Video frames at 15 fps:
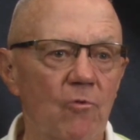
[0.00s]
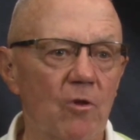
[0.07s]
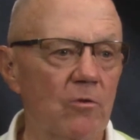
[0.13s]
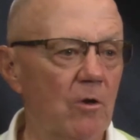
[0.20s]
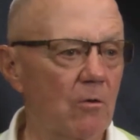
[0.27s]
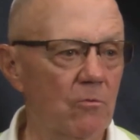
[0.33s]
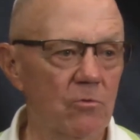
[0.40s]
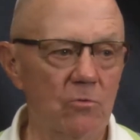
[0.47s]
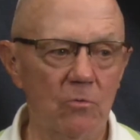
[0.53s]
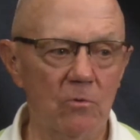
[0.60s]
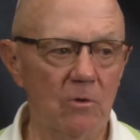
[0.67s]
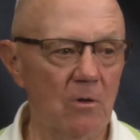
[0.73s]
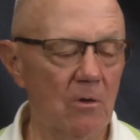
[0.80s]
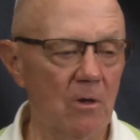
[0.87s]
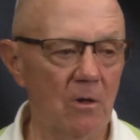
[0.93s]
Never
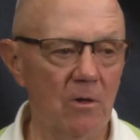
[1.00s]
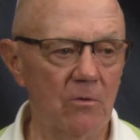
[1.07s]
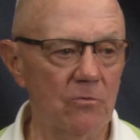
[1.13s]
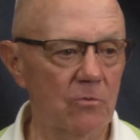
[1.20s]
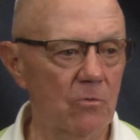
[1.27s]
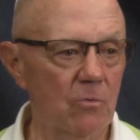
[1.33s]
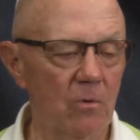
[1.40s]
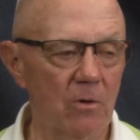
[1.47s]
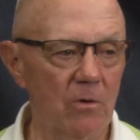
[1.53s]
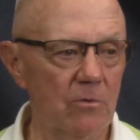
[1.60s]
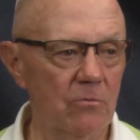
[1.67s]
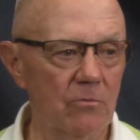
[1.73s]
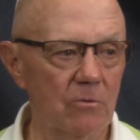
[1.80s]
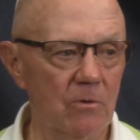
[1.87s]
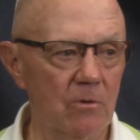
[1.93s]
joined the Lions or
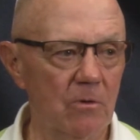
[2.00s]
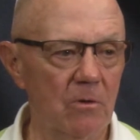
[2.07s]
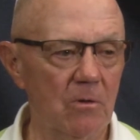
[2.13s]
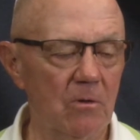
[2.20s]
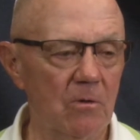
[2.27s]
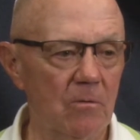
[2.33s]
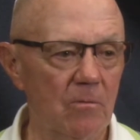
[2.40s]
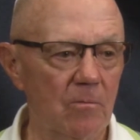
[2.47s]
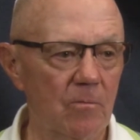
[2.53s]
Kiwanis or anything.